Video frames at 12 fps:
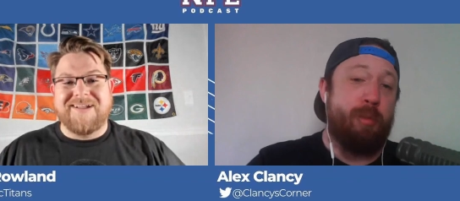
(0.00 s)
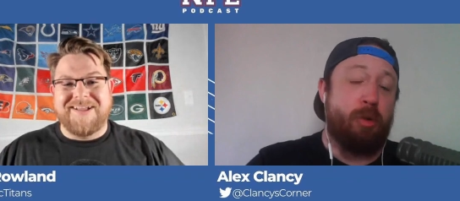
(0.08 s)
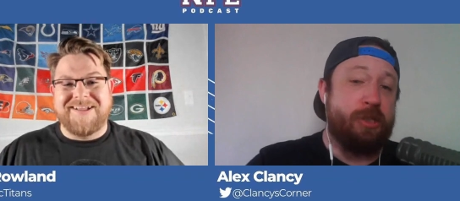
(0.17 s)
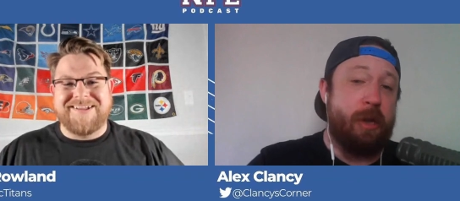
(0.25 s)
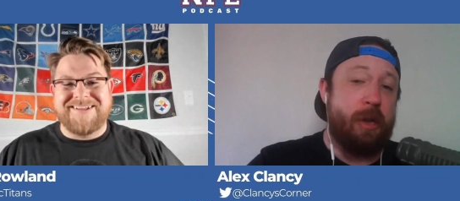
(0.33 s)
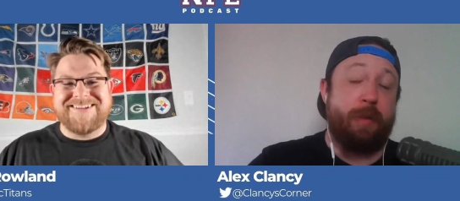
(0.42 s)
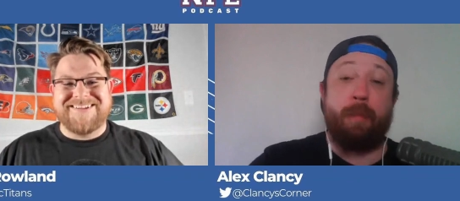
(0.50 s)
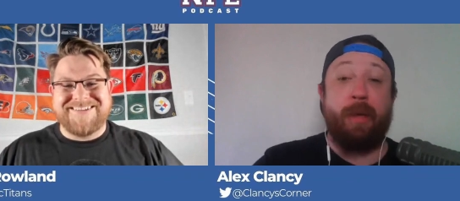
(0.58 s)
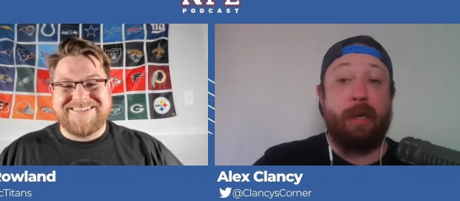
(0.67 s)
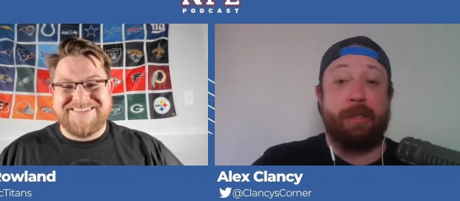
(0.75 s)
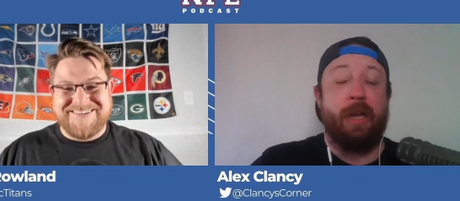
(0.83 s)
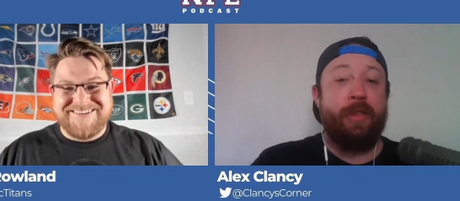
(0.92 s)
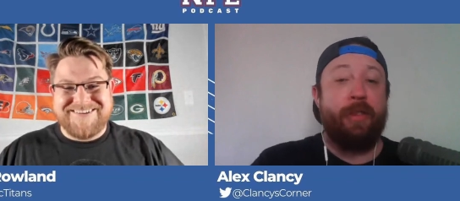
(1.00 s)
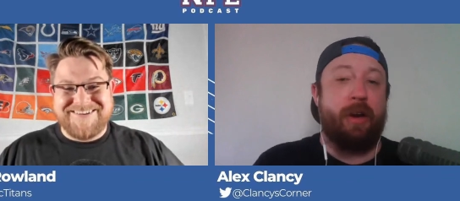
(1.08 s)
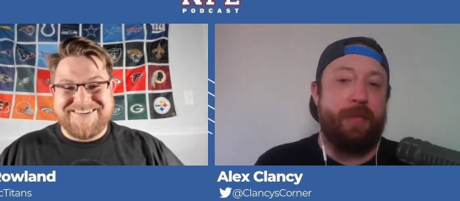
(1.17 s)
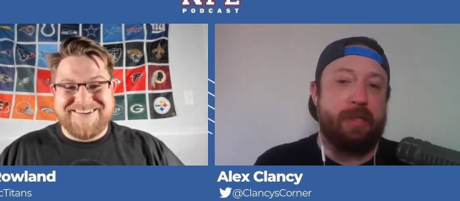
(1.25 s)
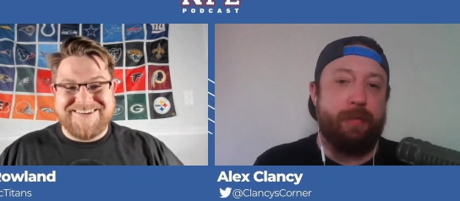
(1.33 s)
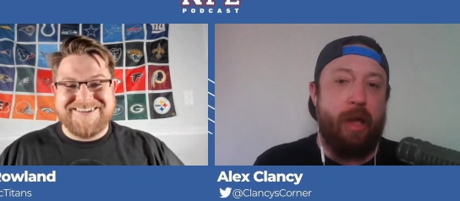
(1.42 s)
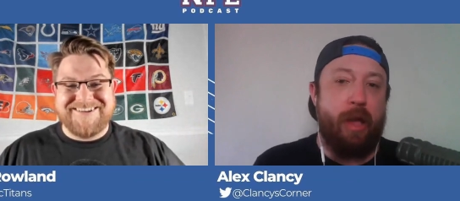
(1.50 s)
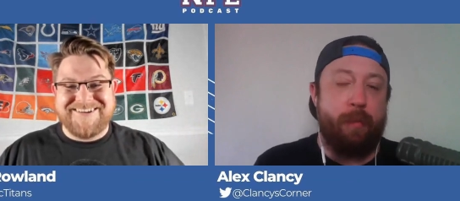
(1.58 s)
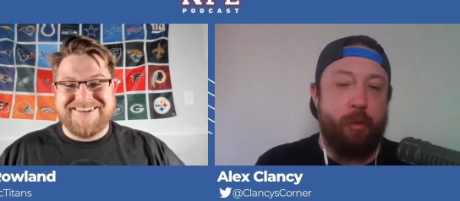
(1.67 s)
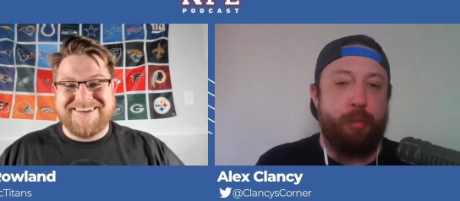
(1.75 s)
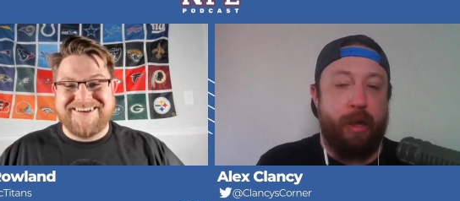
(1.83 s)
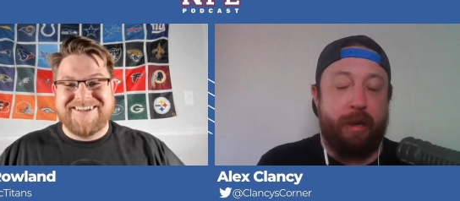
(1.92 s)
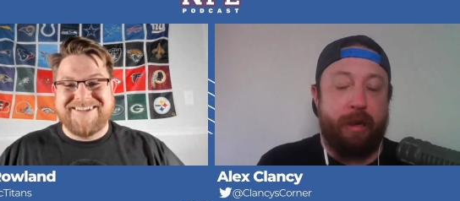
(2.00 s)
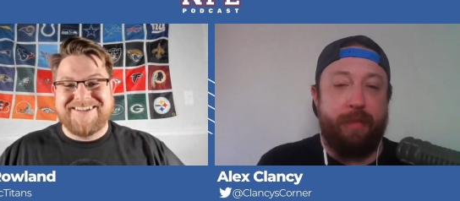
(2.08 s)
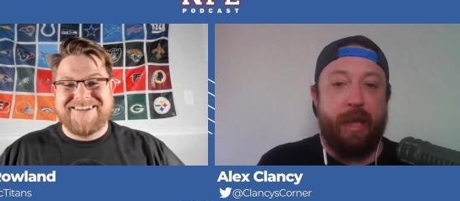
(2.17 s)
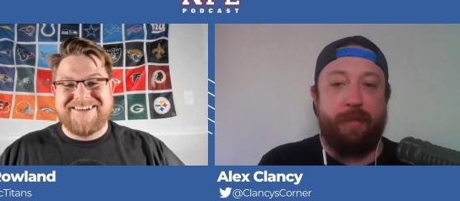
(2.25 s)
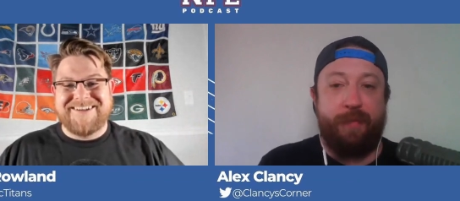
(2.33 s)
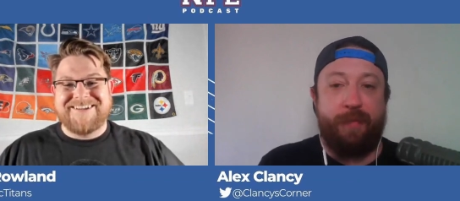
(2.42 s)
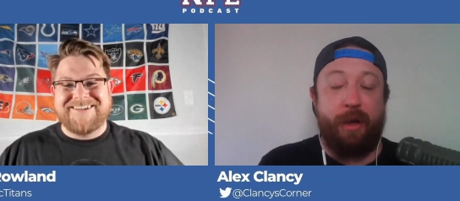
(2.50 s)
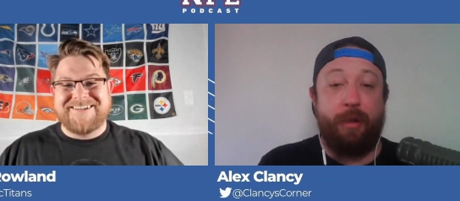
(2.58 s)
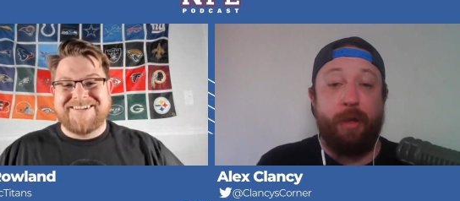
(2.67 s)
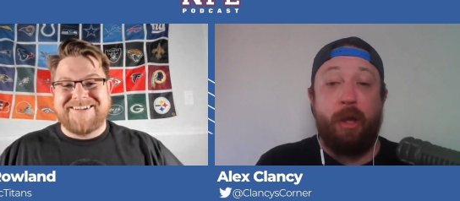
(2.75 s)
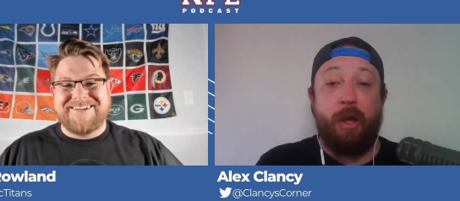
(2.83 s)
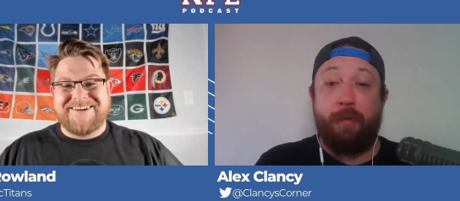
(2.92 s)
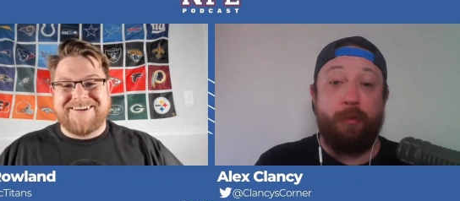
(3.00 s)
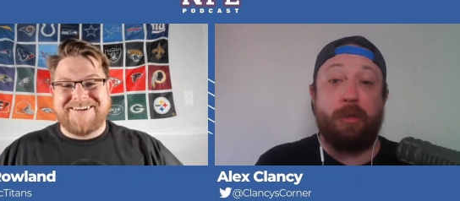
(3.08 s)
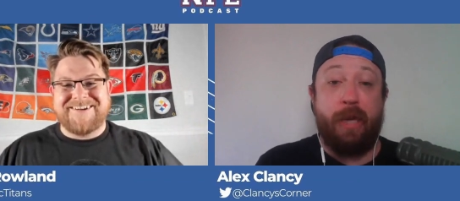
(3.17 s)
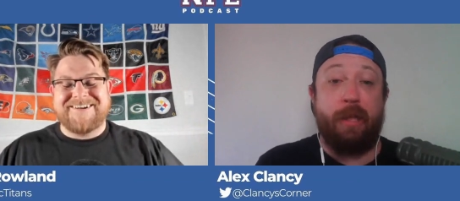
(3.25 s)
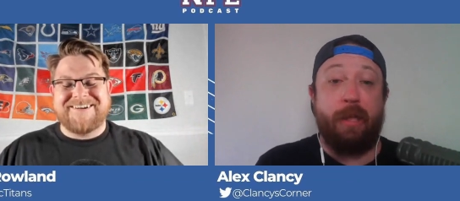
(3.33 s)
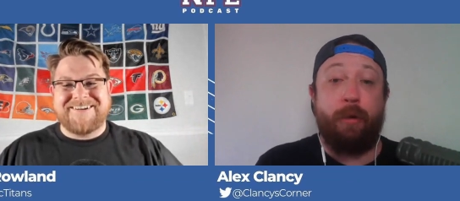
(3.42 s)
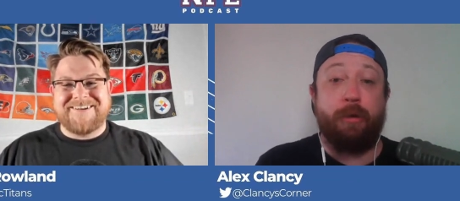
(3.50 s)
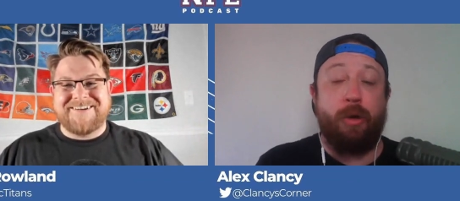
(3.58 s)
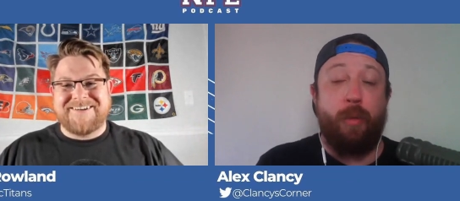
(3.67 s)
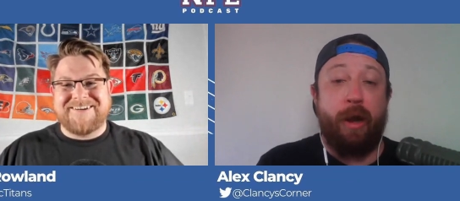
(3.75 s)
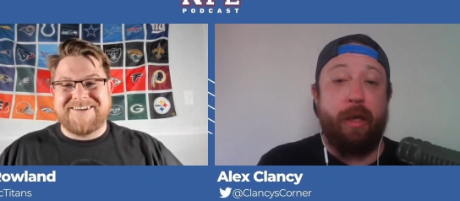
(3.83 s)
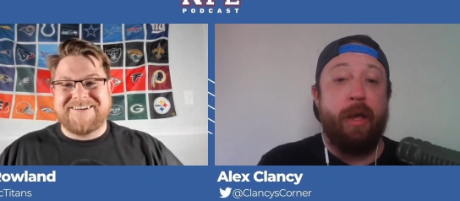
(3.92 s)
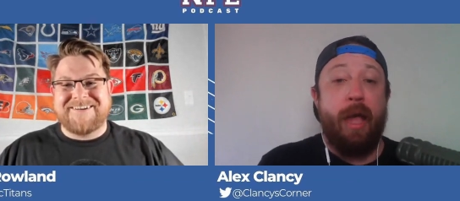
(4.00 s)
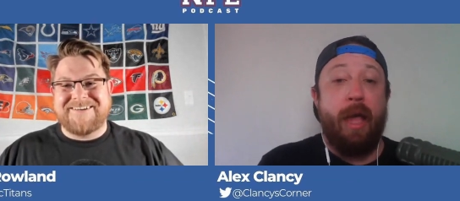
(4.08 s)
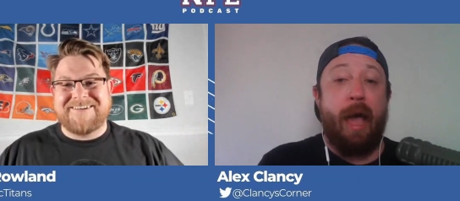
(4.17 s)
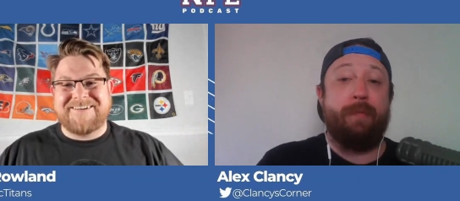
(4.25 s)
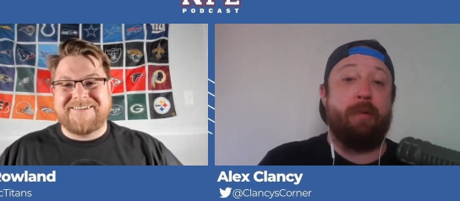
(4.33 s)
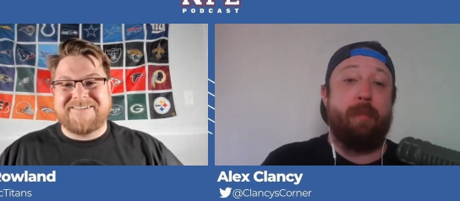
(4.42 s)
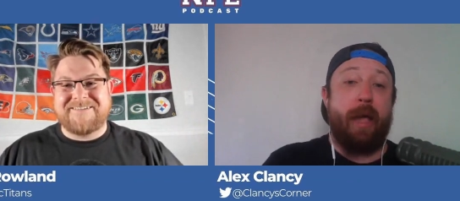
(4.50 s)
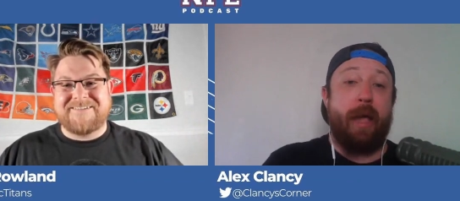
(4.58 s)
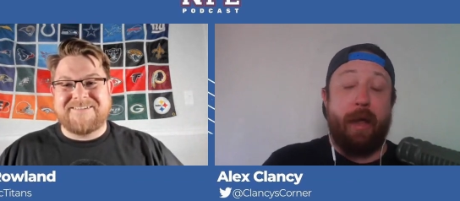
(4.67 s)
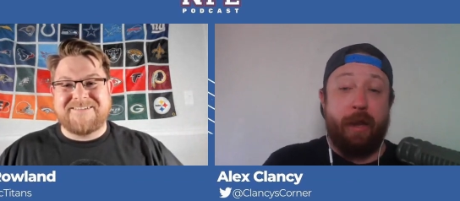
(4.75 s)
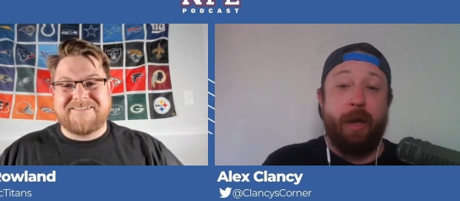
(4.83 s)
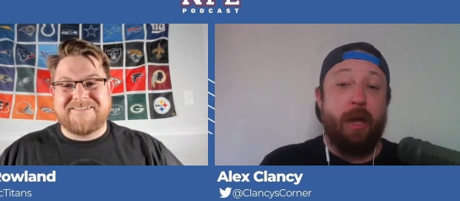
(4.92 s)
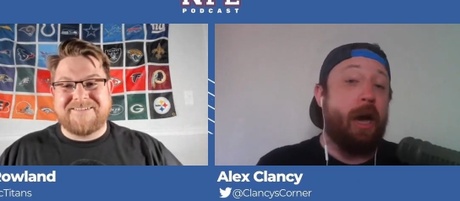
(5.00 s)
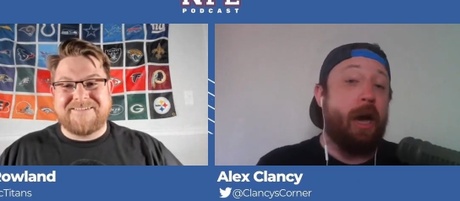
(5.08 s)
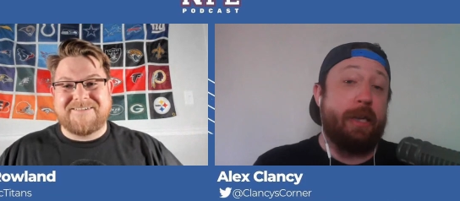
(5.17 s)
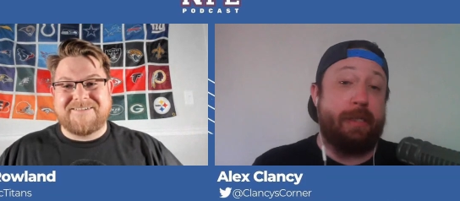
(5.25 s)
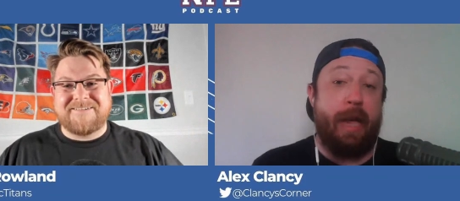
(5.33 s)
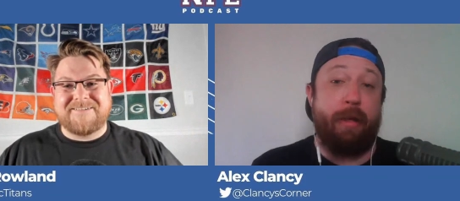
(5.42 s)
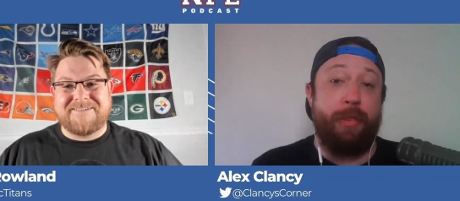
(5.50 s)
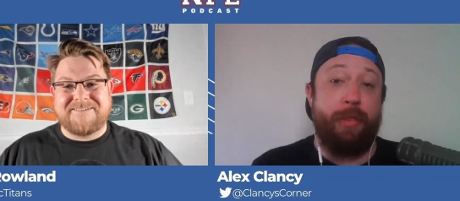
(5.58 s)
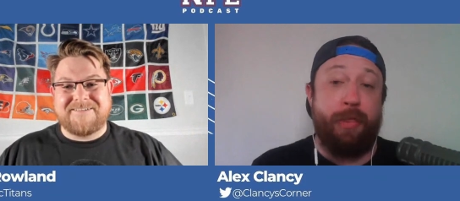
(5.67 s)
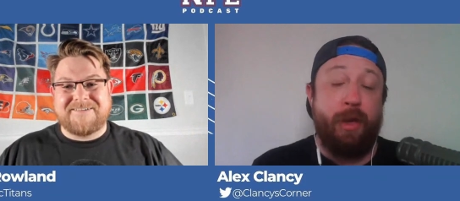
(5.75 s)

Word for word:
Speaker 1: we're snipping it because the offensive linemen who played in the NFL for 10 years already haven't made a 10th